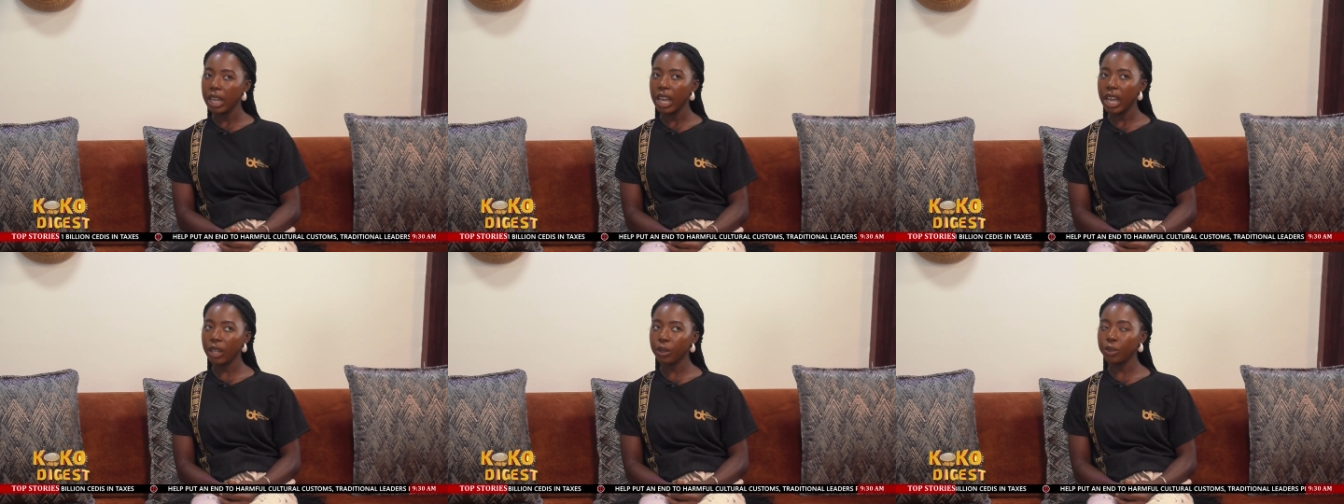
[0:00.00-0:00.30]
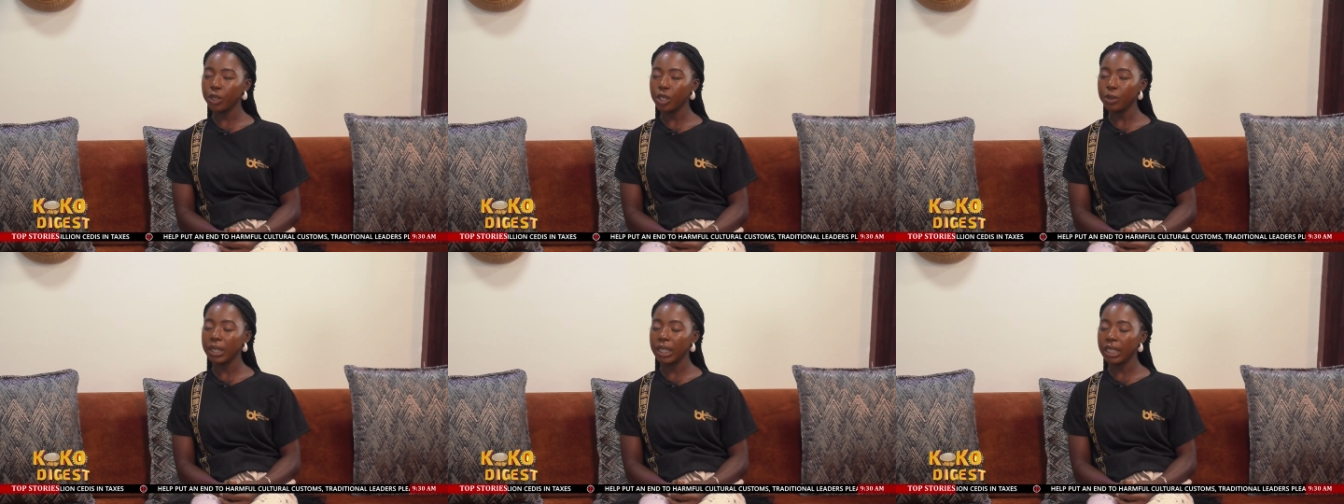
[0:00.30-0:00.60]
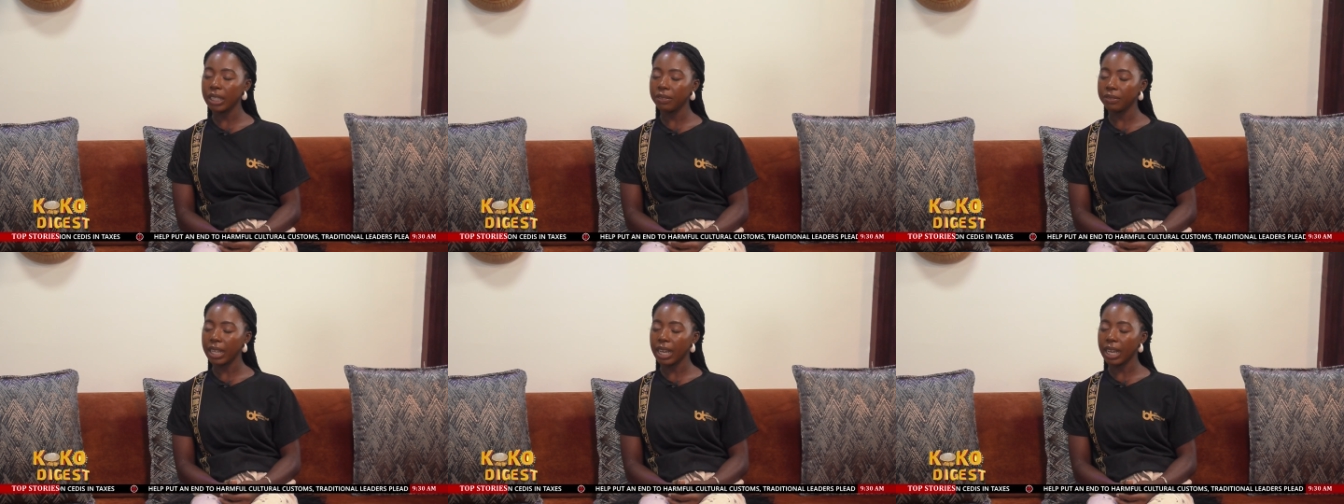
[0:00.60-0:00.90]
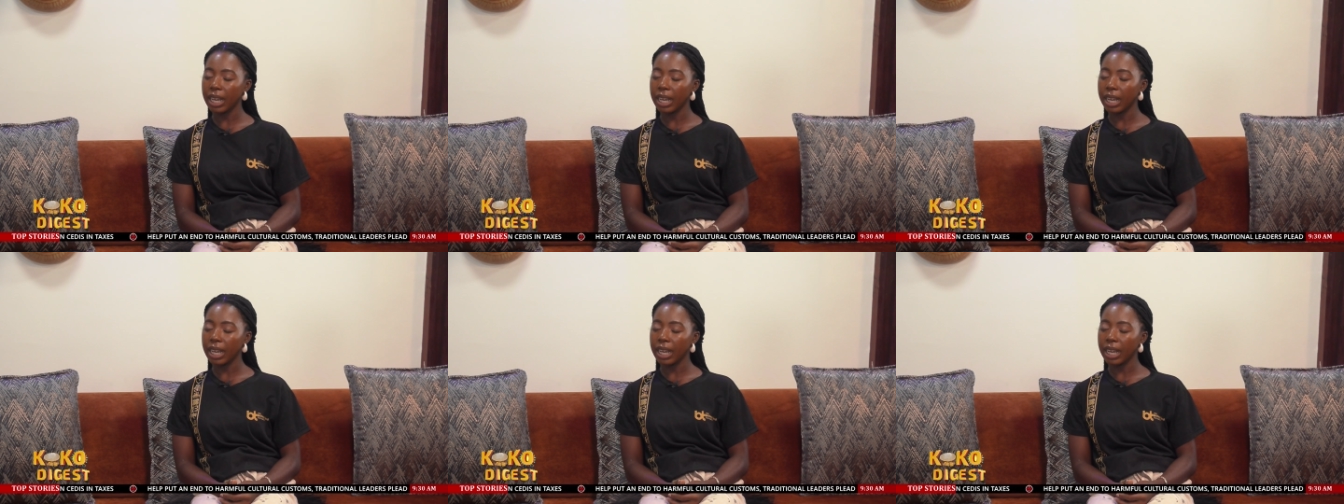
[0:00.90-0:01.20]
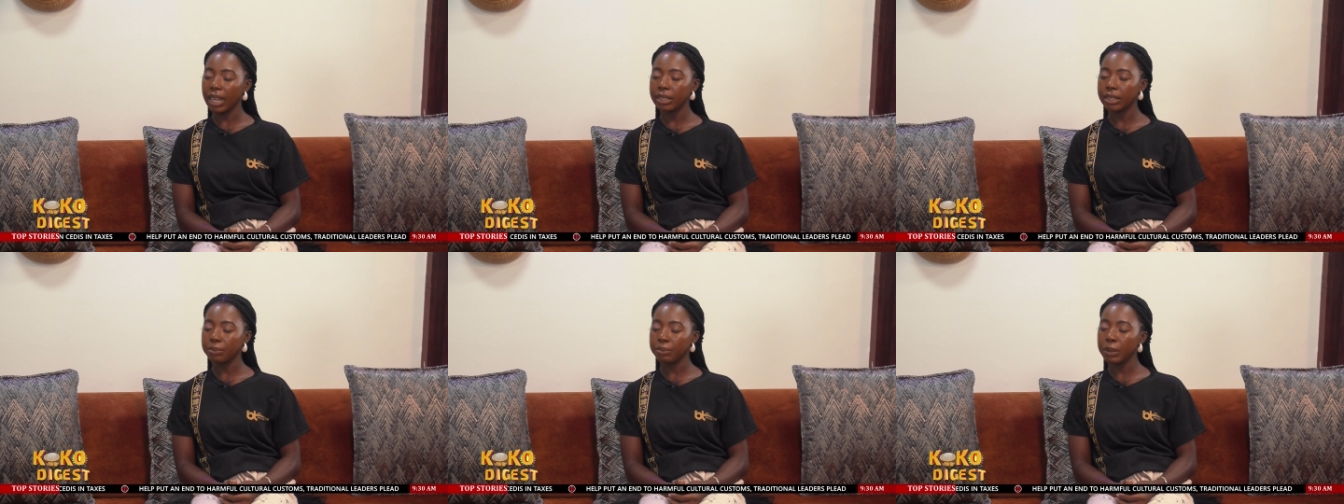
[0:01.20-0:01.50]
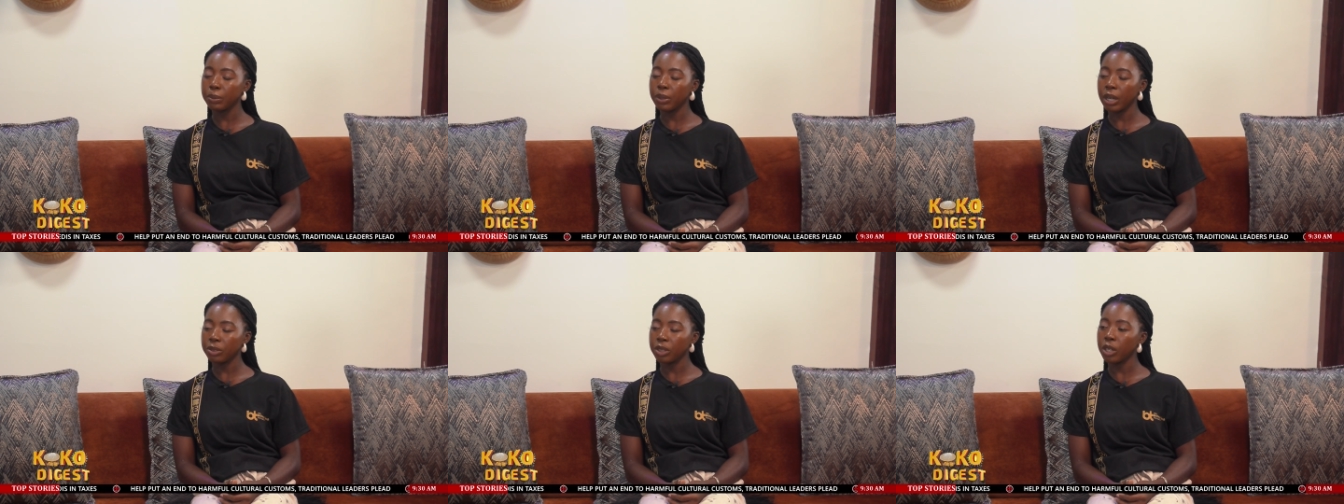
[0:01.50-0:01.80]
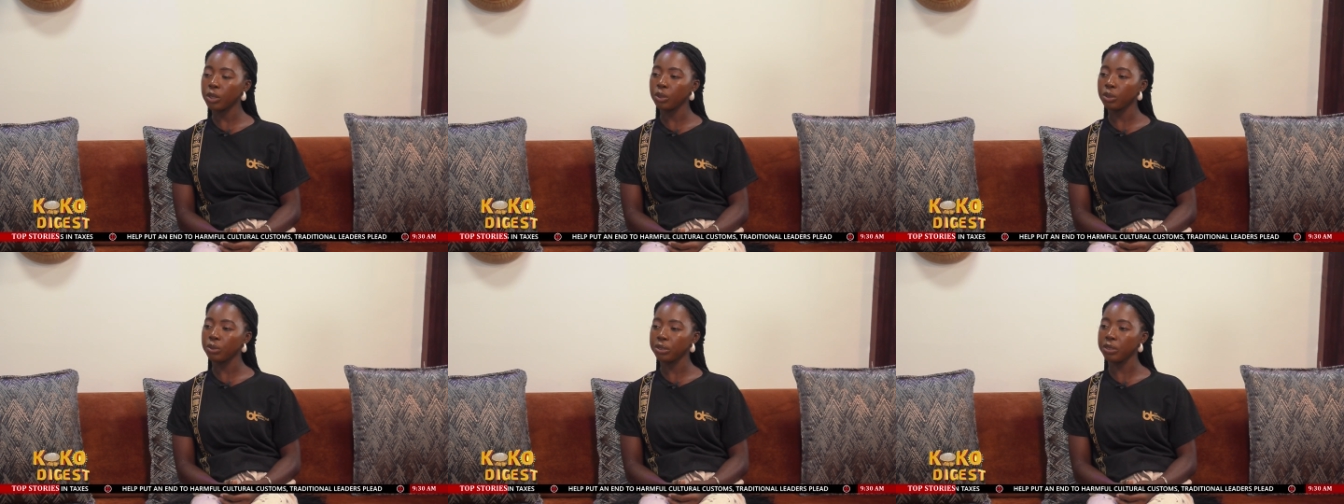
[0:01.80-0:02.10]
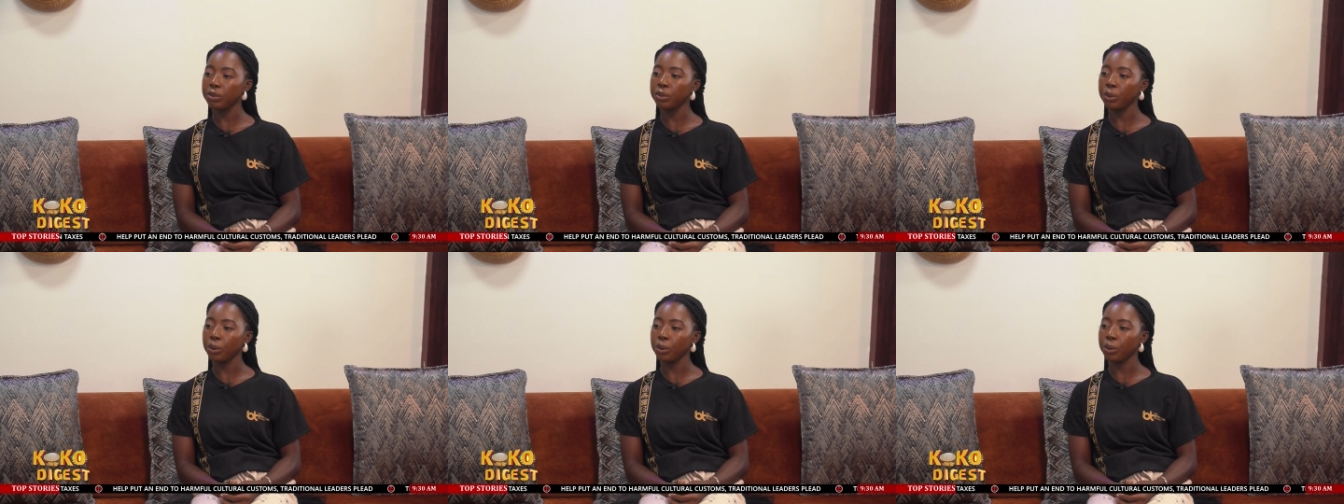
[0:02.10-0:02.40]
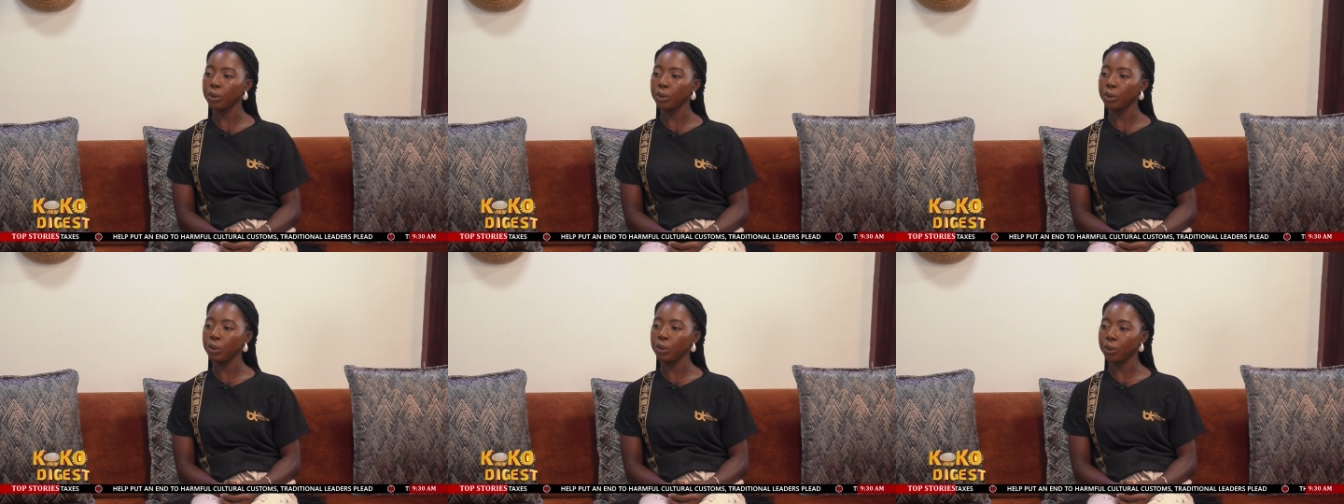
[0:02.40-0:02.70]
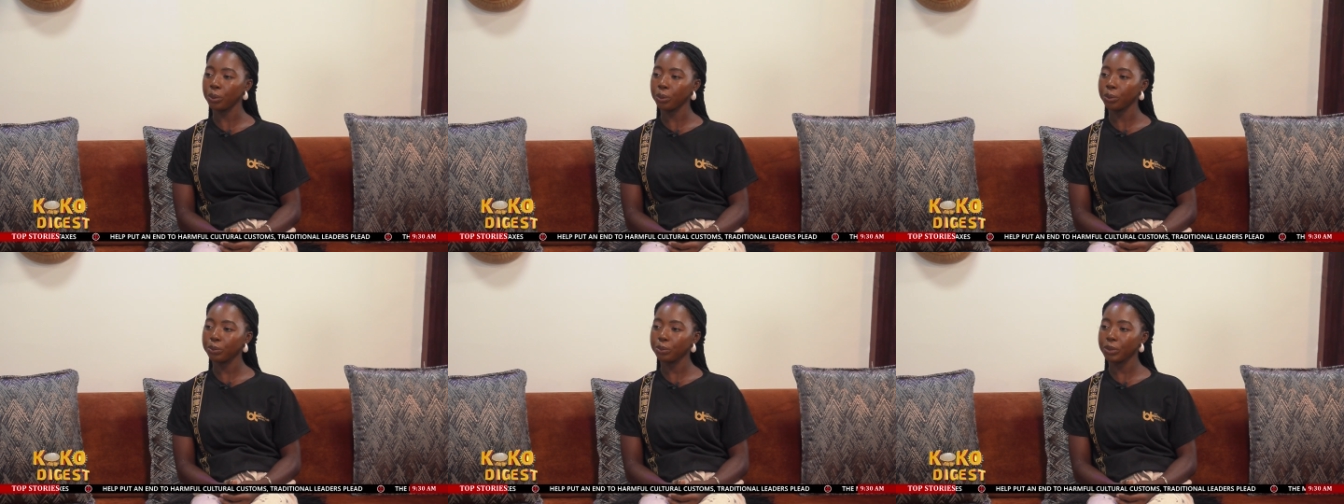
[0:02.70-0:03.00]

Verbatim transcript: And could you believe that people actually do free flow?